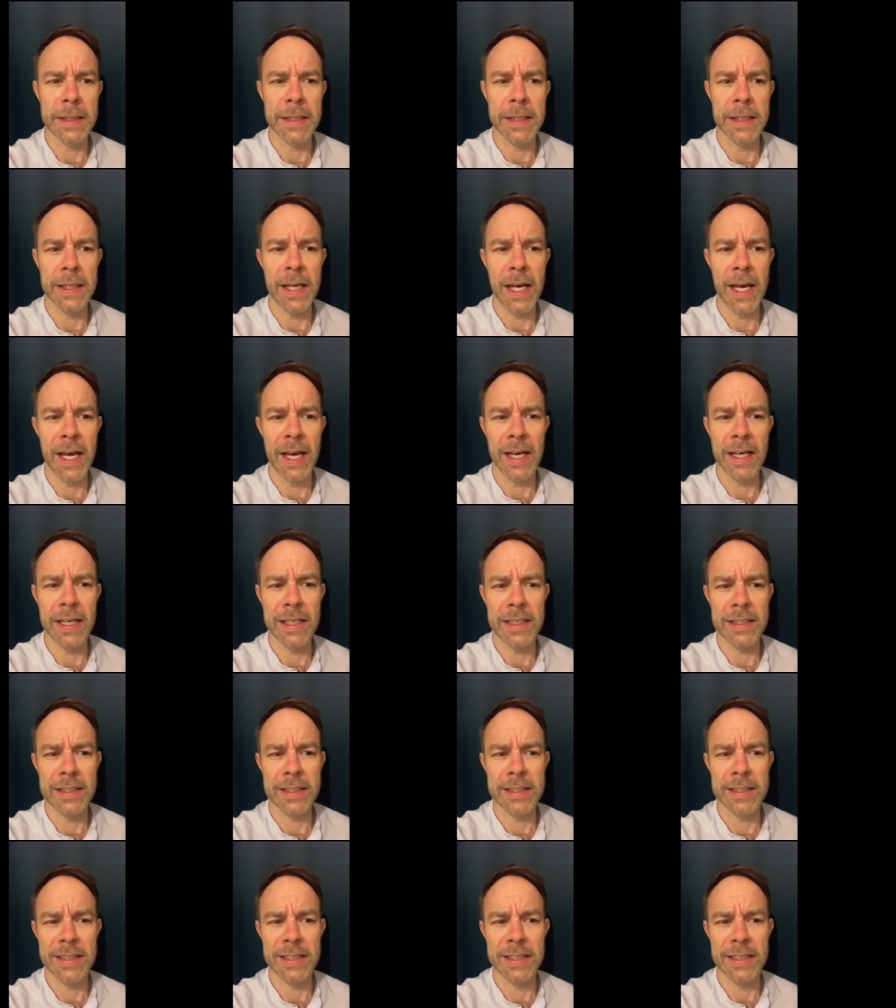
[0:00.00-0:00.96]
yeah,
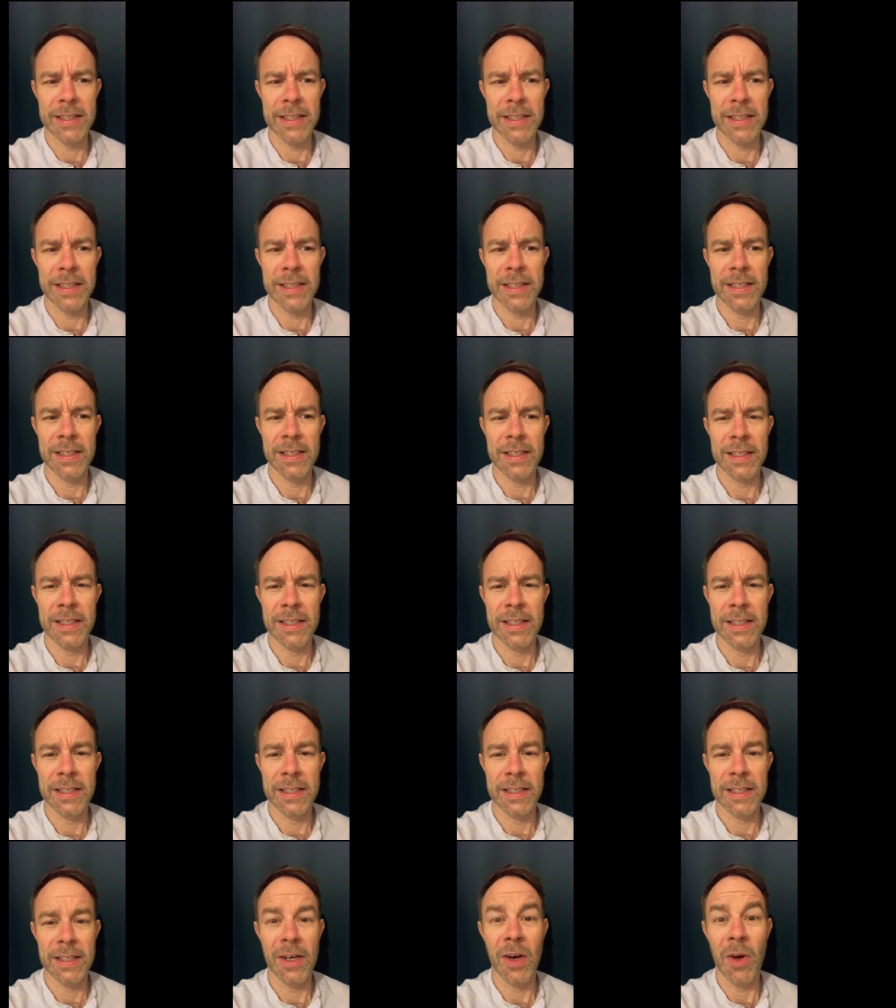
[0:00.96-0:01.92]

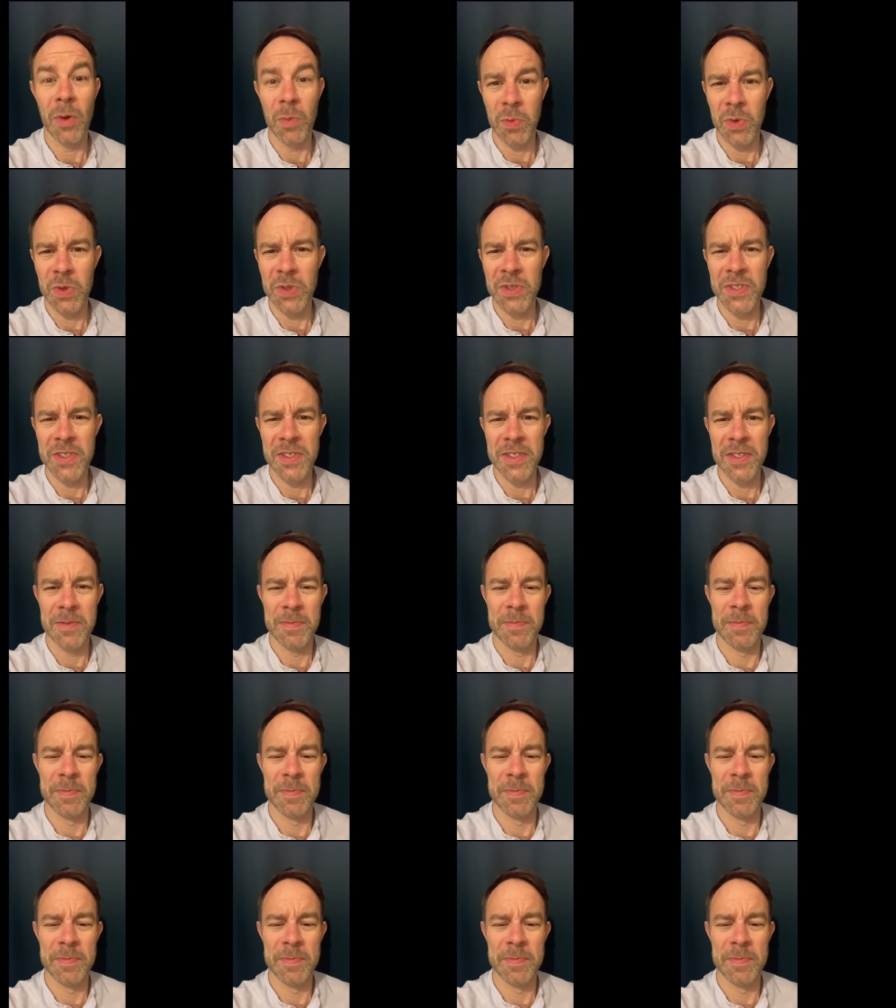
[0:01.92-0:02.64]
onwards.